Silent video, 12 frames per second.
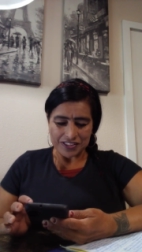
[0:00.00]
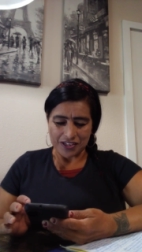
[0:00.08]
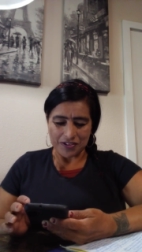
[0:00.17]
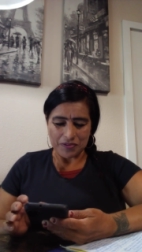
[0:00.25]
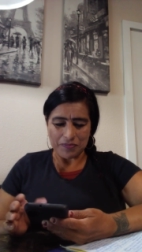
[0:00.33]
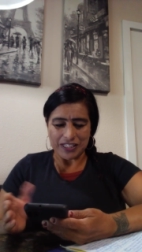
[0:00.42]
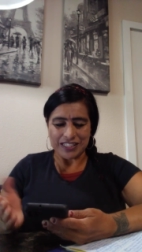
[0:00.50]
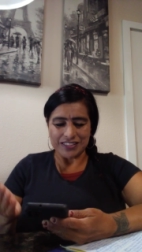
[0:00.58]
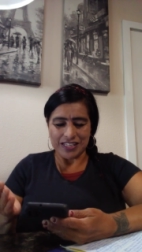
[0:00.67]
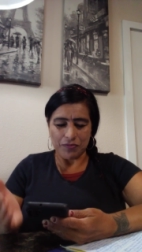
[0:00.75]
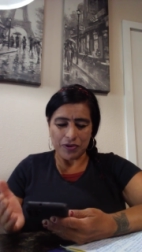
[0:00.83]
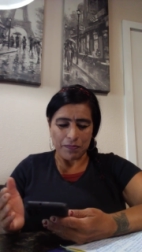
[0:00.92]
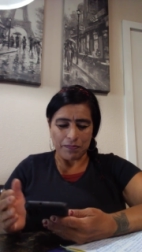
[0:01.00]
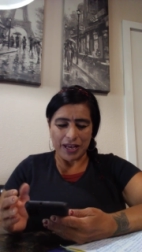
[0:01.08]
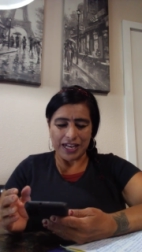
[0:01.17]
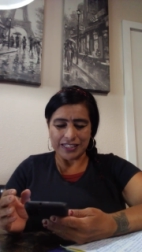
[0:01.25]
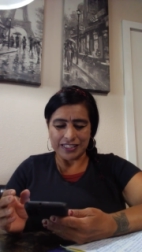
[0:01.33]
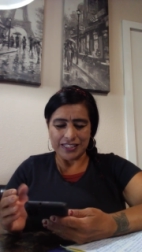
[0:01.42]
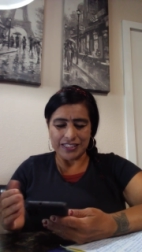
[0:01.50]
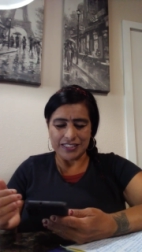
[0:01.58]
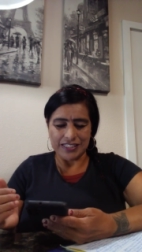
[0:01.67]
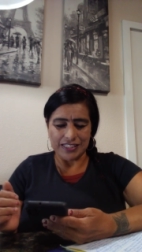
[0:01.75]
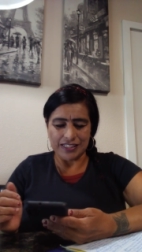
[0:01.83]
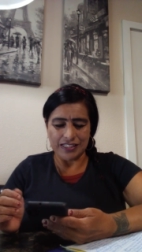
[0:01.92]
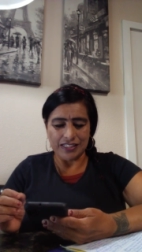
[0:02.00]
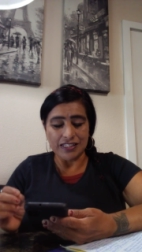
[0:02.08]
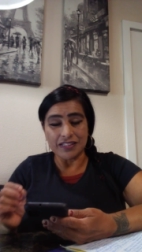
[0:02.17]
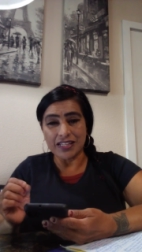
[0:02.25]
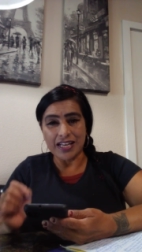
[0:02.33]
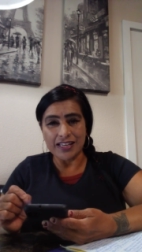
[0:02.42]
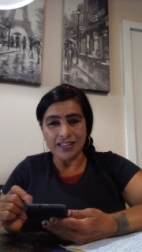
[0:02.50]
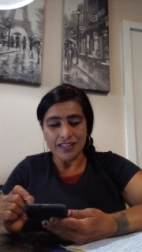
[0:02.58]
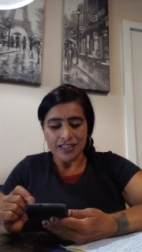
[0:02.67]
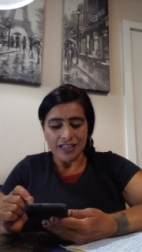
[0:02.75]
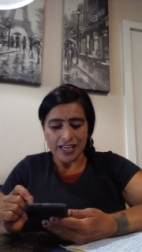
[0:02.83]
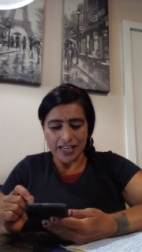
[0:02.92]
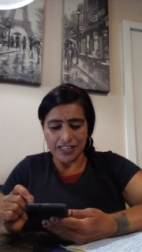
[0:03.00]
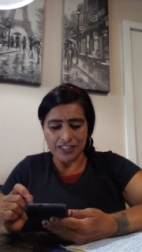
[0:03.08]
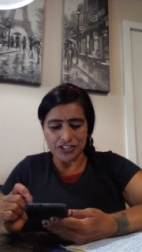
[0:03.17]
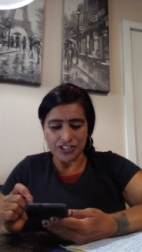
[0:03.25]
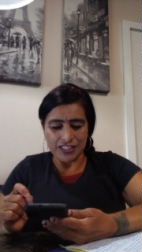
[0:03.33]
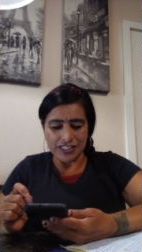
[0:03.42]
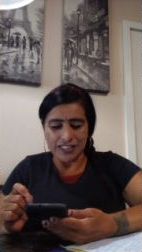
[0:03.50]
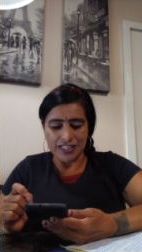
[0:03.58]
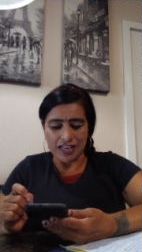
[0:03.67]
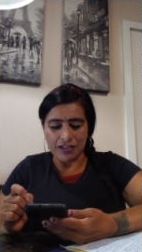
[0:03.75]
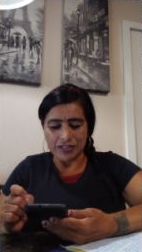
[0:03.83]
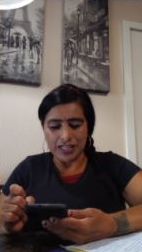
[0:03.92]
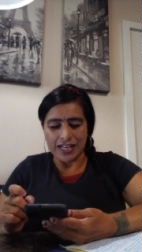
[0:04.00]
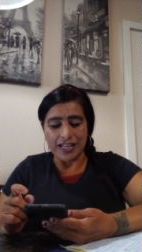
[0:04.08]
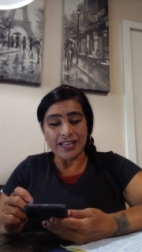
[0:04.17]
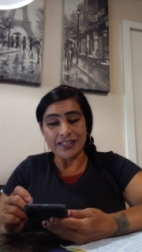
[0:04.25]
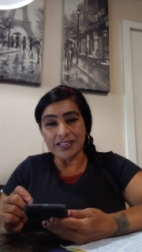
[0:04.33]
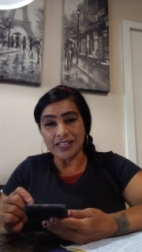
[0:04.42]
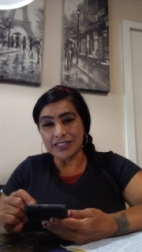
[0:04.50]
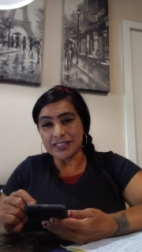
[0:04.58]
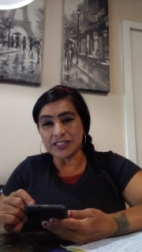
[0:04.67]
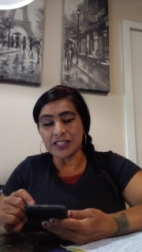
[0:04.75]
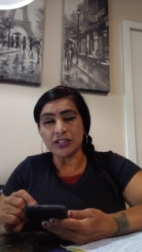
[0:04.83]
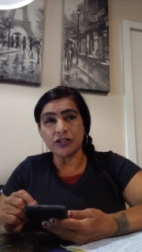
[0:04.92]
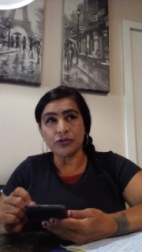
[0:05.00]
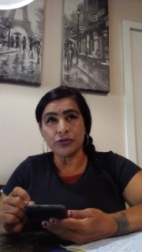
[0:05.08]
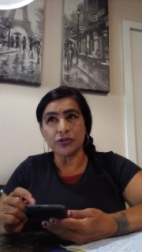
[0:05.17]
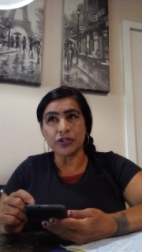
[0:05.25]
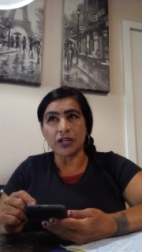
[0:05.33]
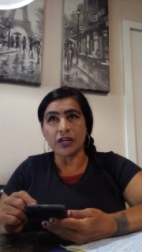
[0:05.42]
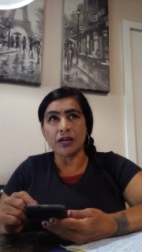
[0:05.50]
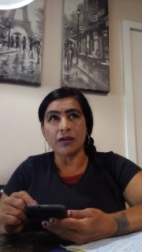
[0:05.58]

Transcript: Sorry, because I went back and I did Heli, H-E-L-I, that is in Luke